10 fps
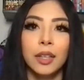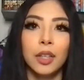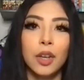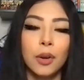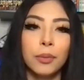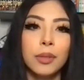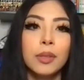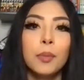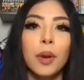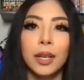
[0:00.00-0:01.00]
you know,
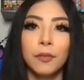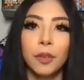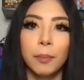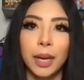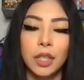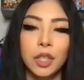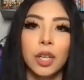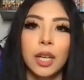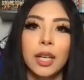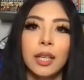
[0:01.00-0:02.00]
spread
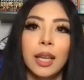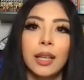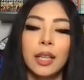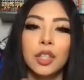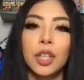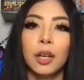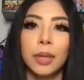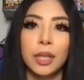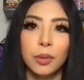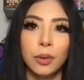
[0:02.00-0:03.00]
information, they like share
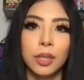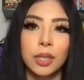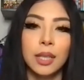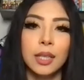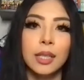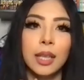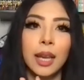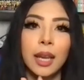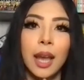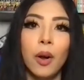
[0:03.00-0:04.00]
resources,
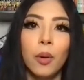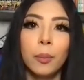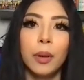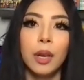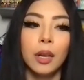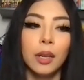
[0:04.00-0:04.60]
they help